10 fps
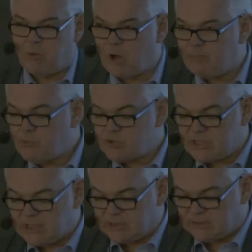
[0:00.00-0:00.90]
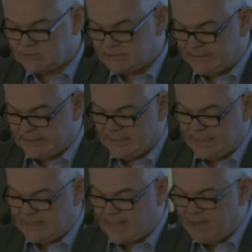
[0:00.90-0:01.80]
pop music
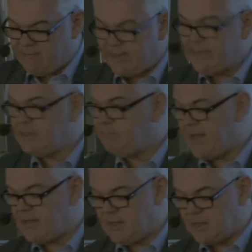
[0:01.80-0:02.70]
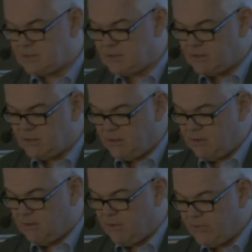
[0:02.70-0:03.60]
and heavily dependent
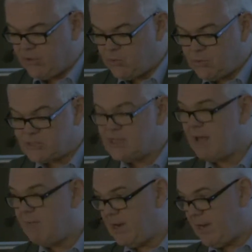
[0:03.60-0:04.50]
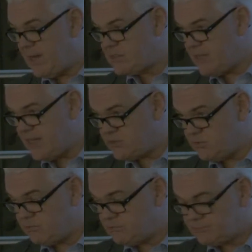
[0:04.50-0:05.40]
on the US Naval Air Station.